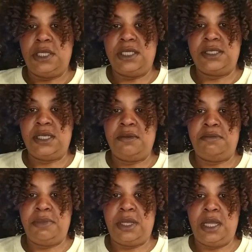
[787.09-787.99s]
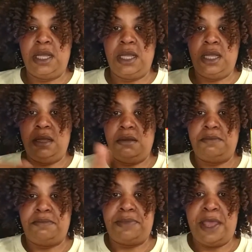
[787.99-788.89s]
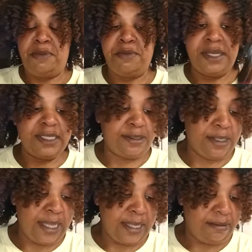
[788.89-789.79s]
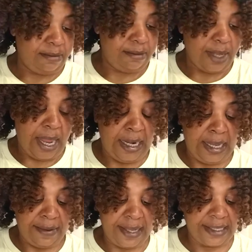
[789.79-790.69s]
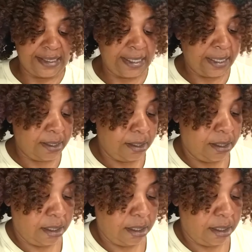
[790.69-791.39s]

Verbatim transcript: This here uh, peppermint scent. I love that scent.